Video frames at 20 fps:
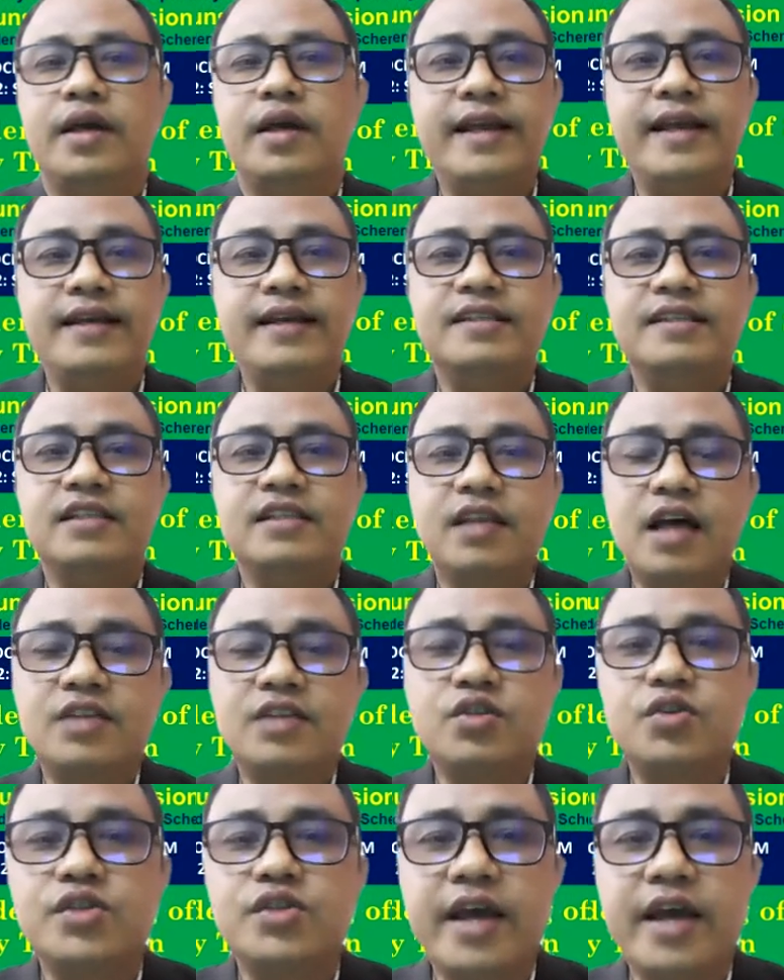in this class
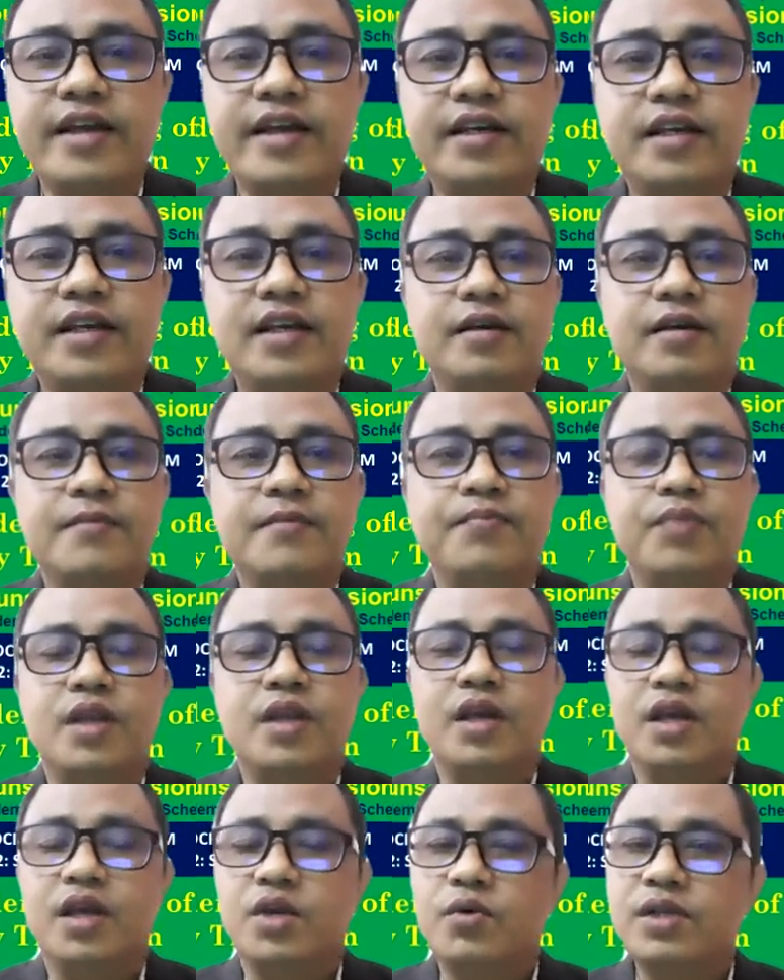society,
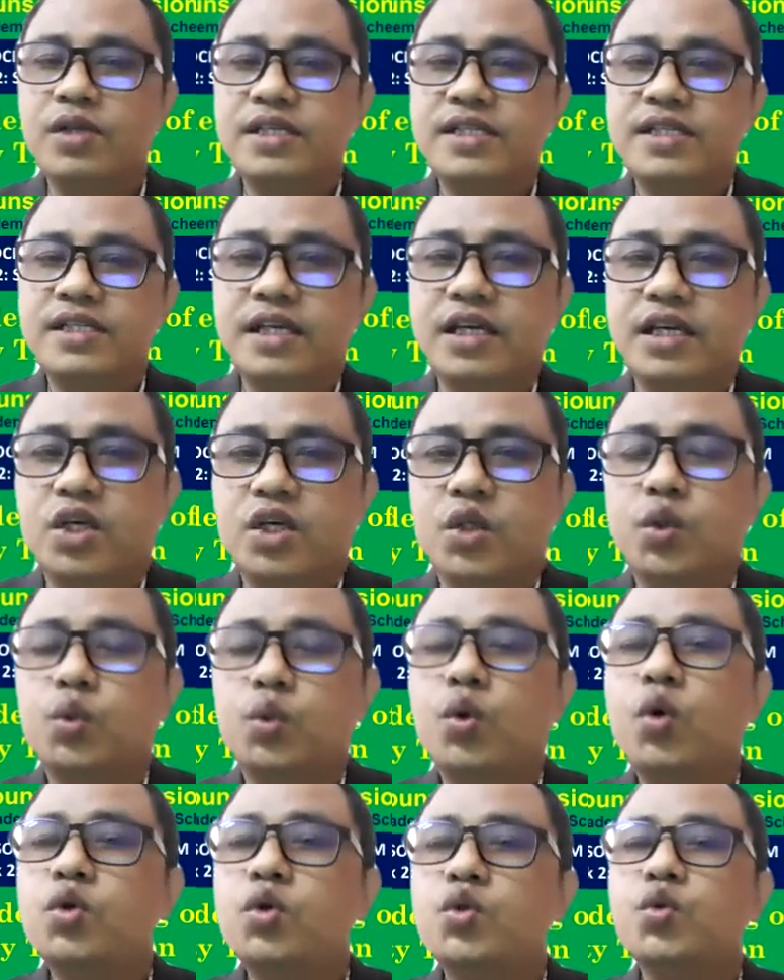you will see
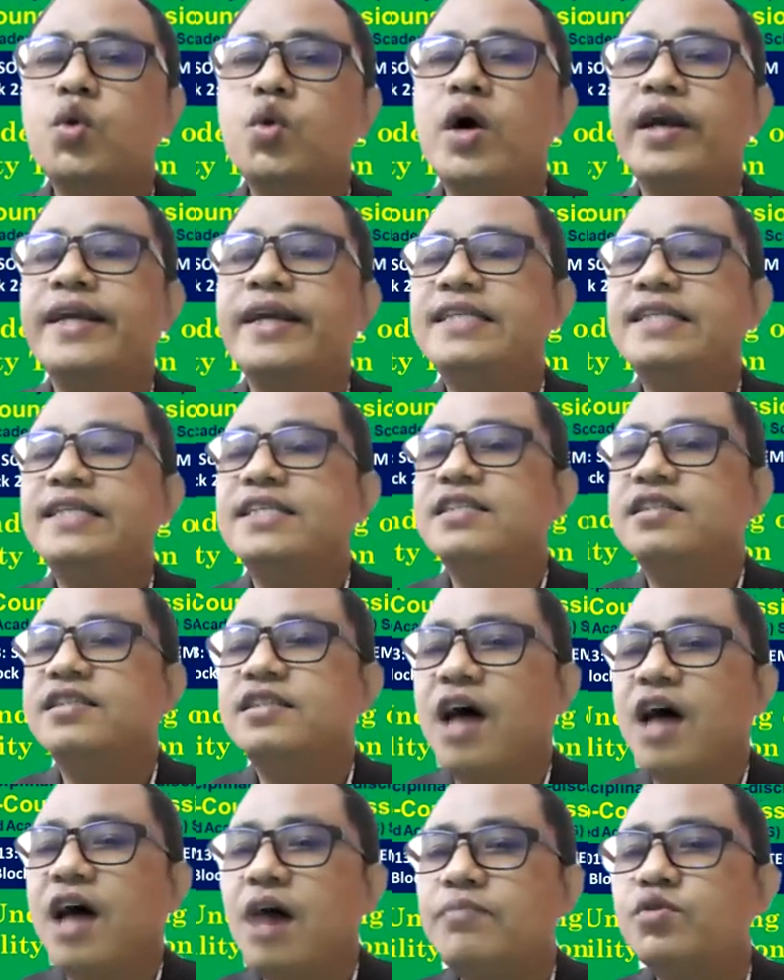those who are rich in
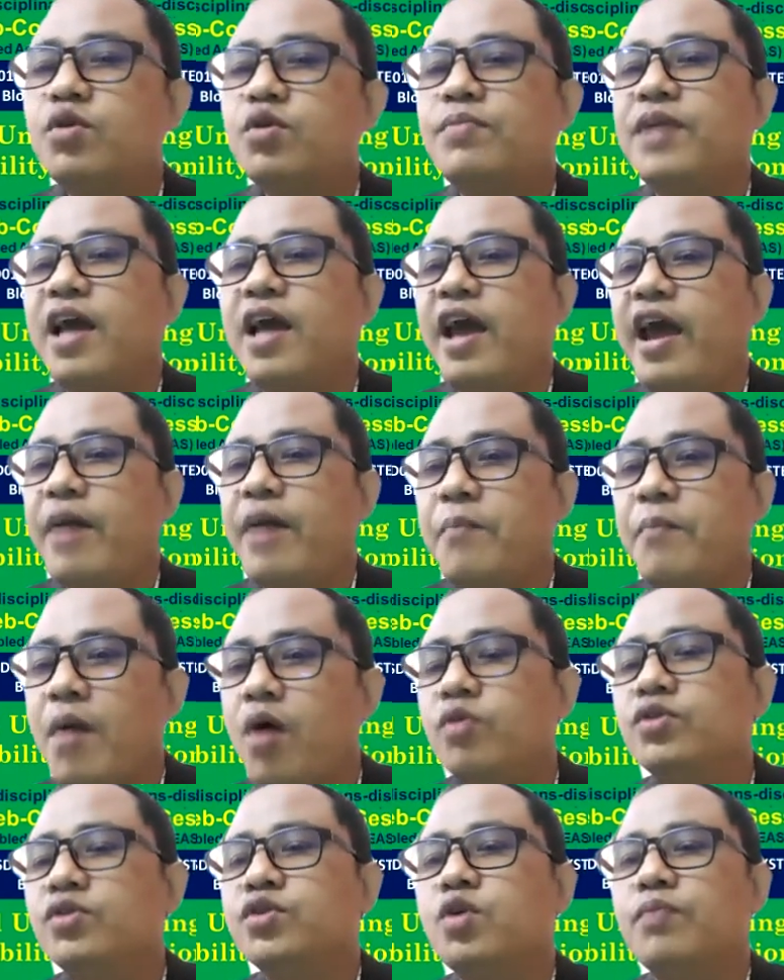terms of the
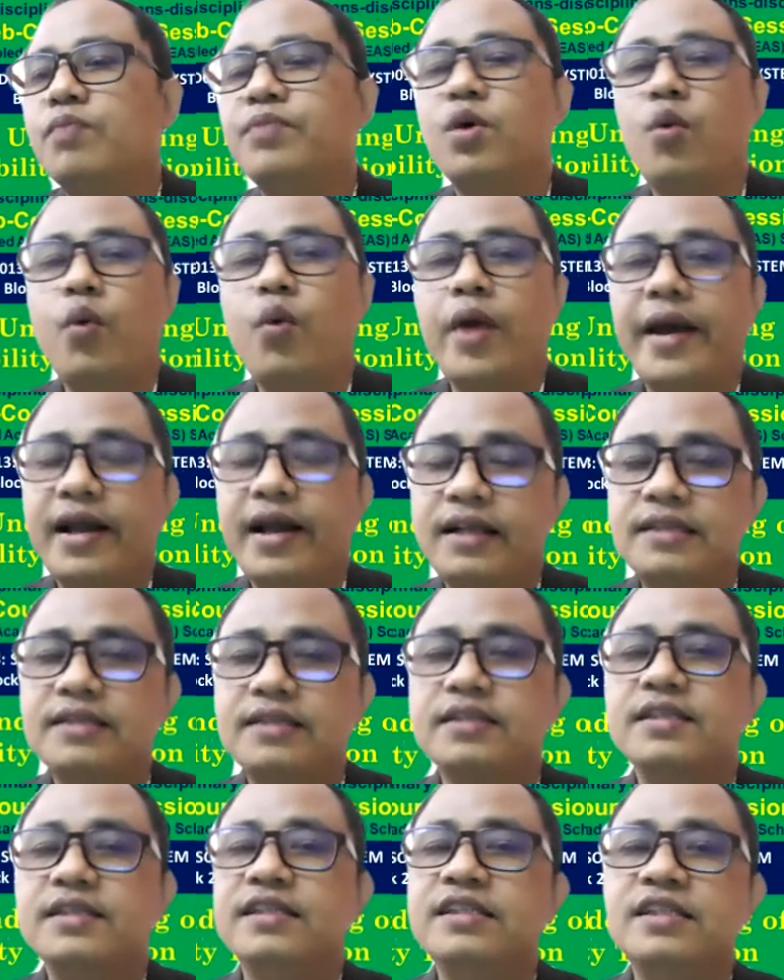amounts of the wealth,
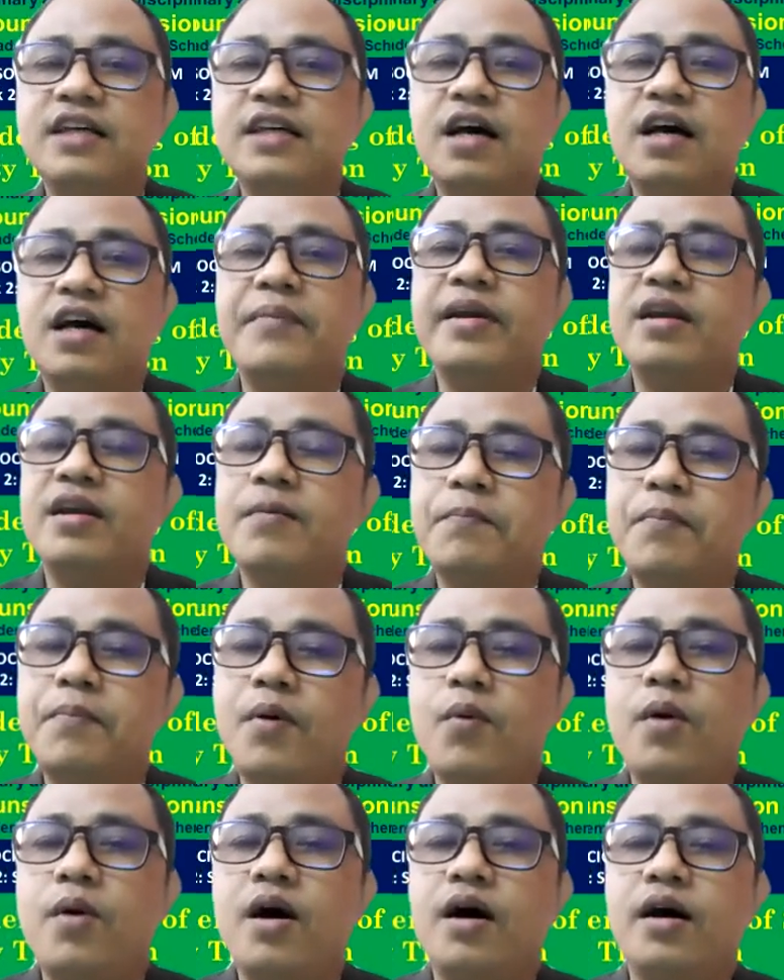income, and the
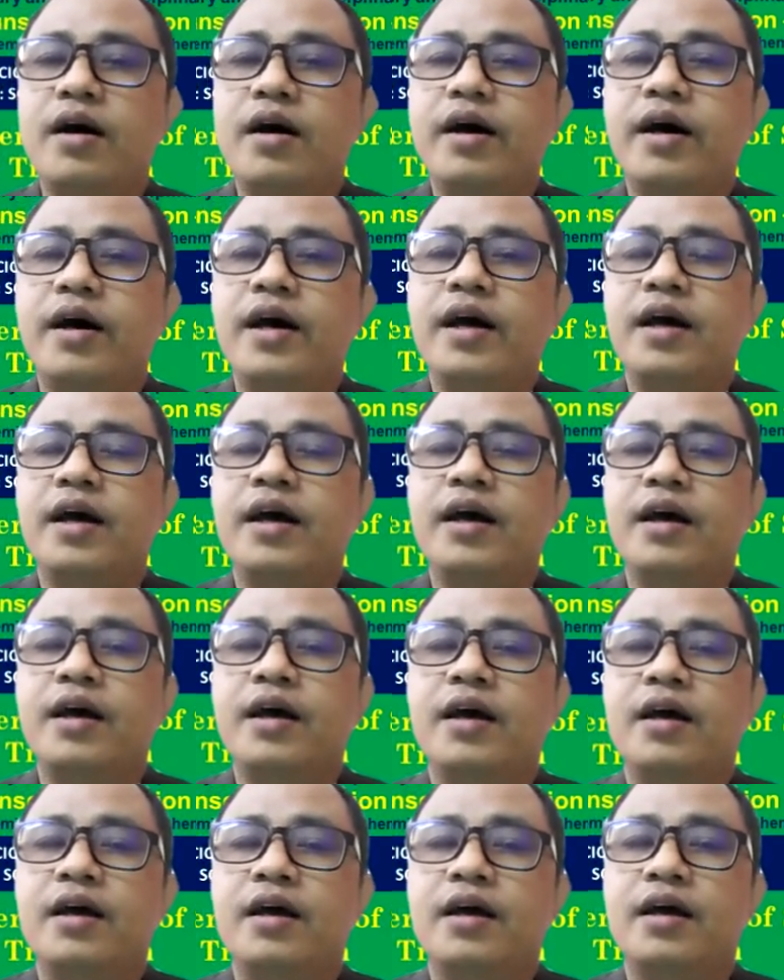power,
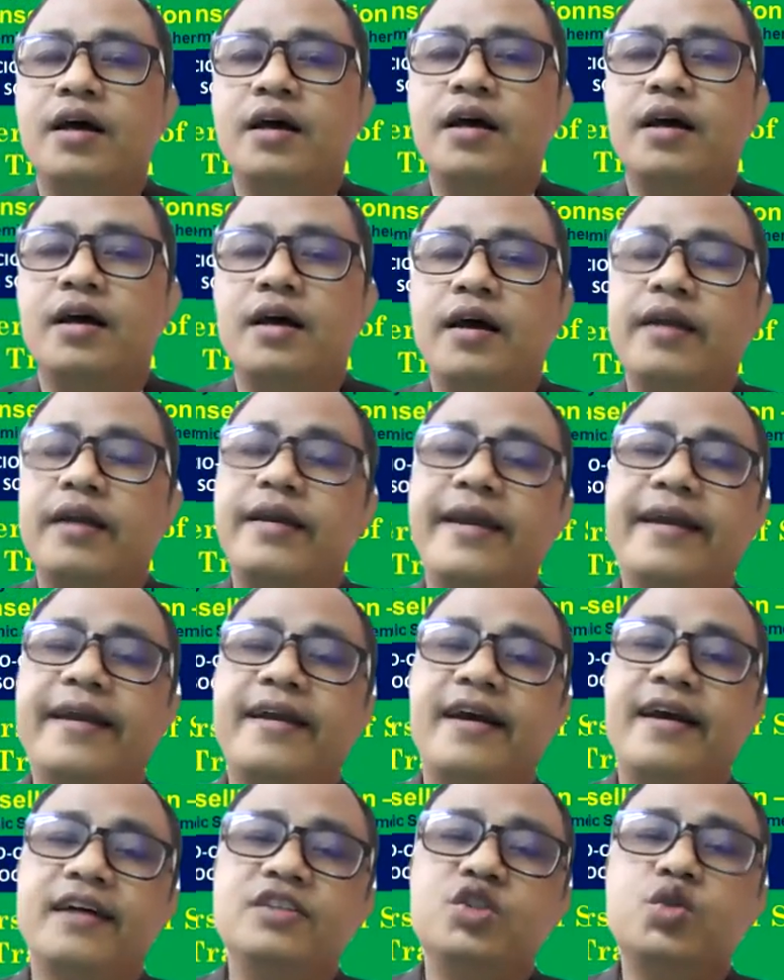their
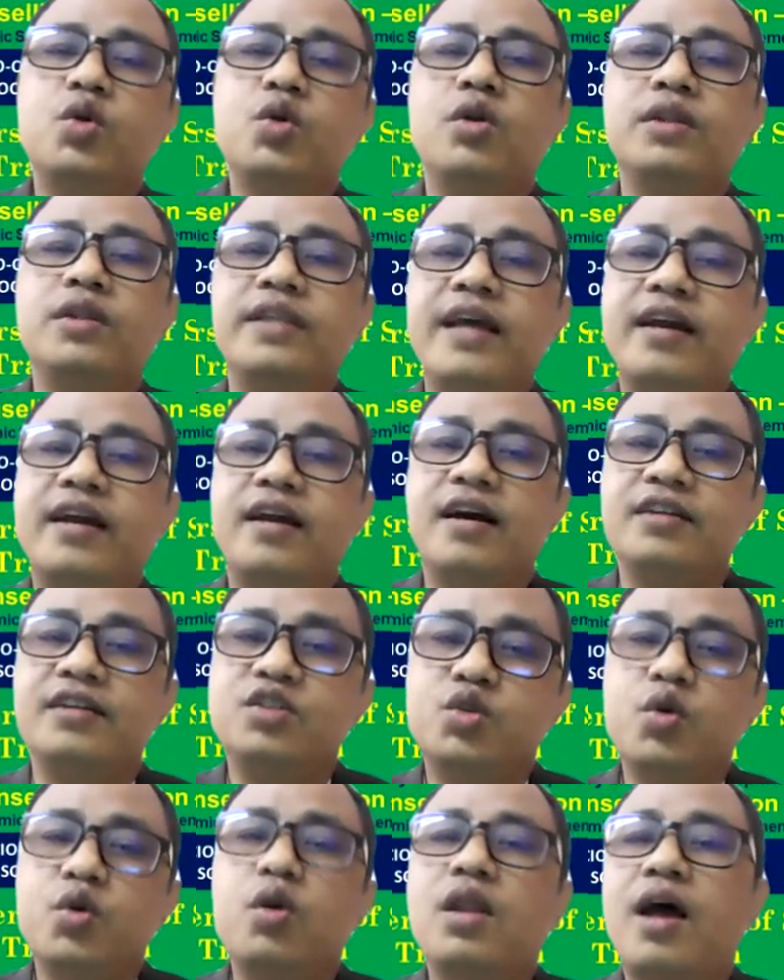
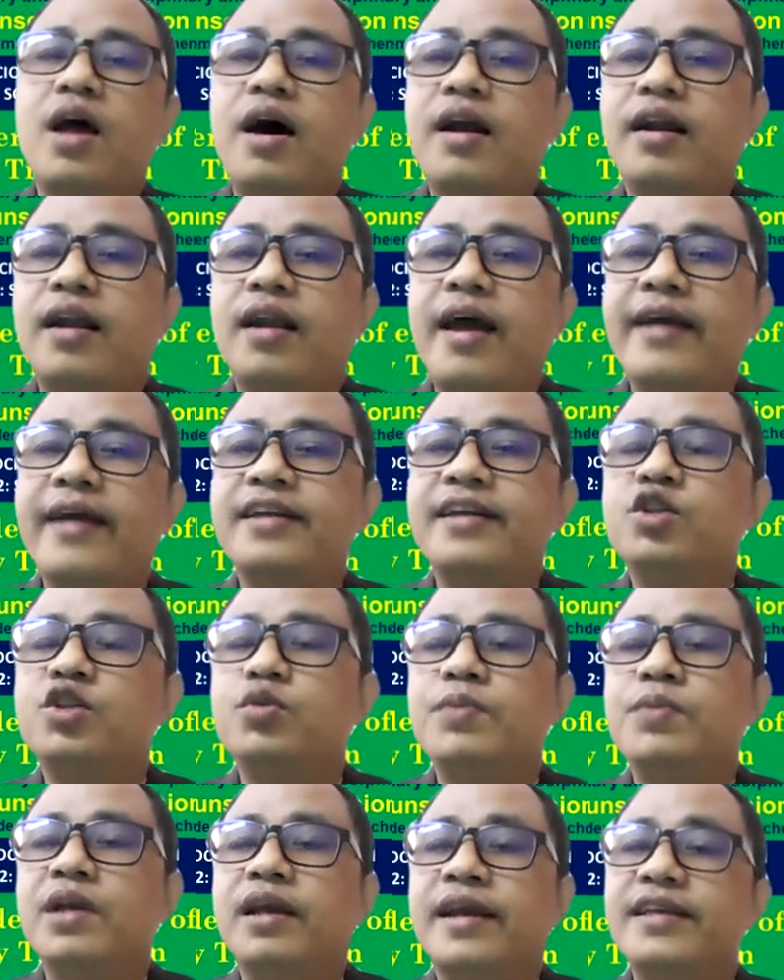control are likely to
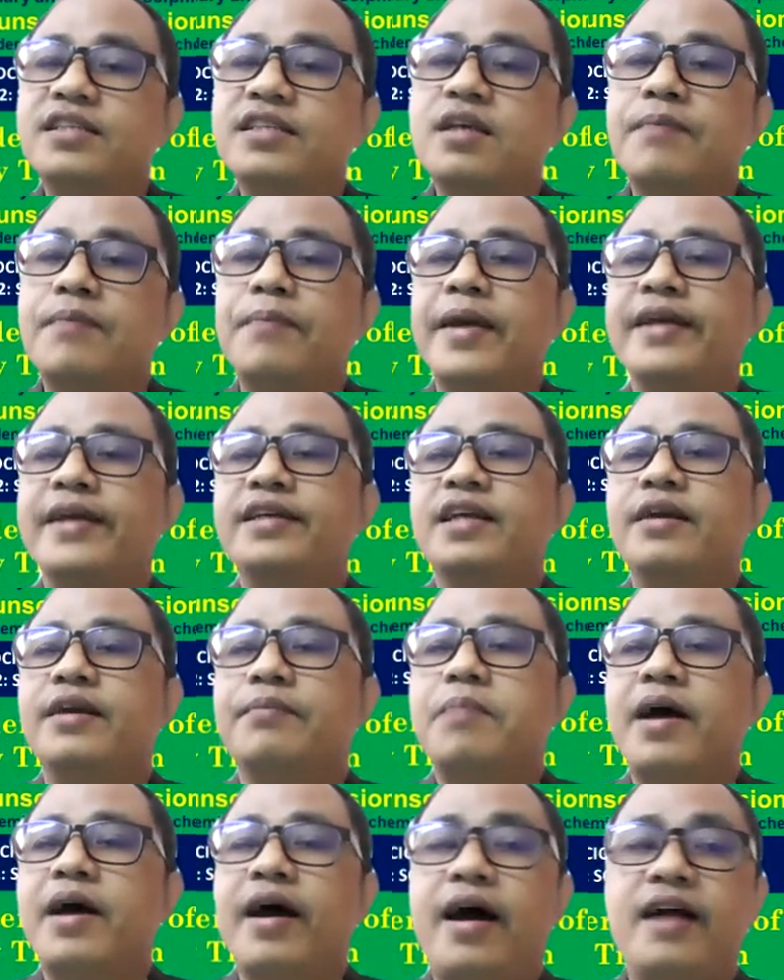be less affected
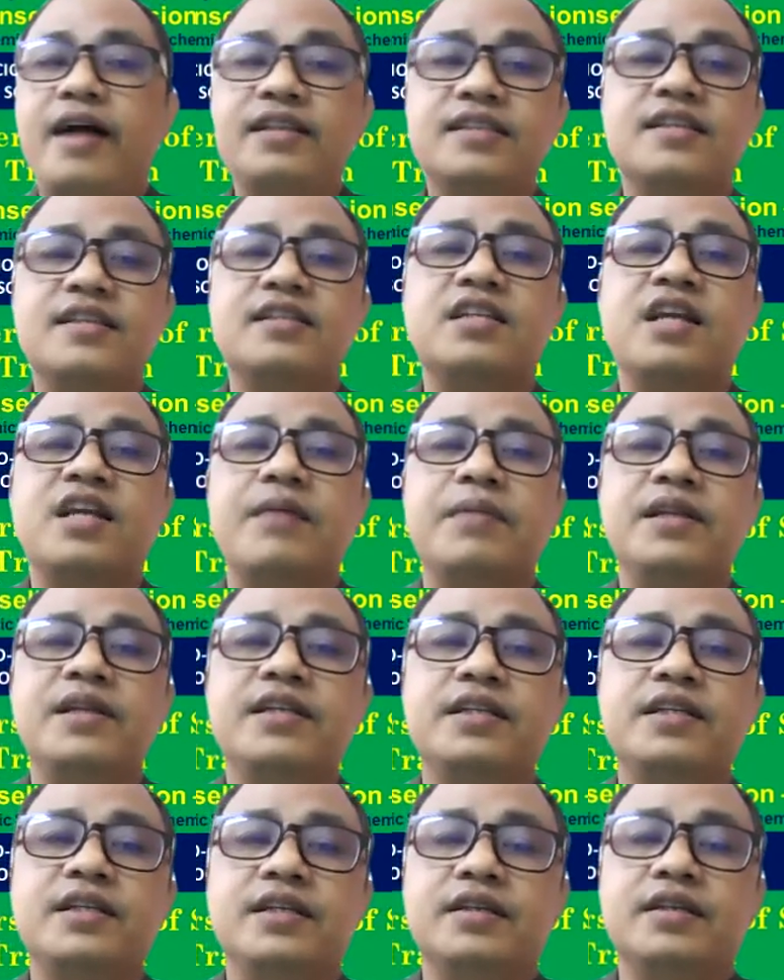by
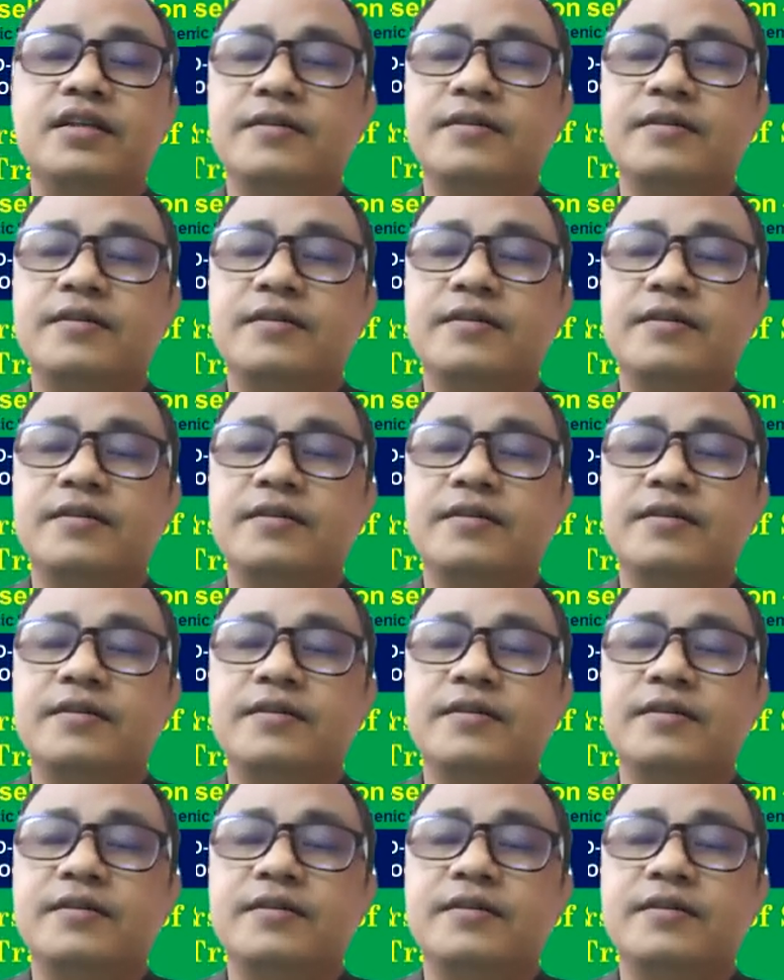unsustainability.